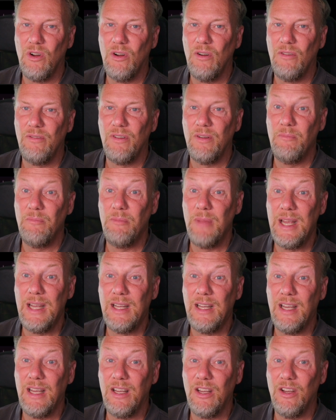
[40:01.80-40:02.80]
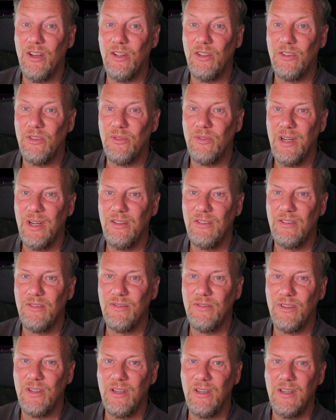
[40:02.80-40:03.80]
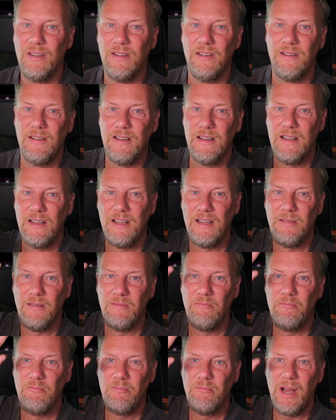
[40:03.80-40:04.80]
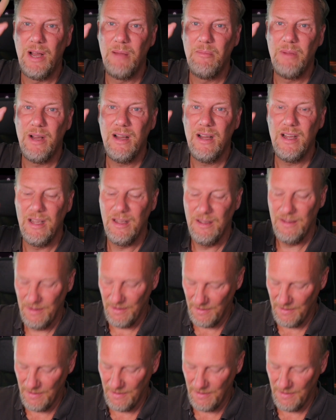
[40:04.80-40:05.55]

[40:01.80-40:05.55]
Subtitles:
of making a transfer. Bye-bye.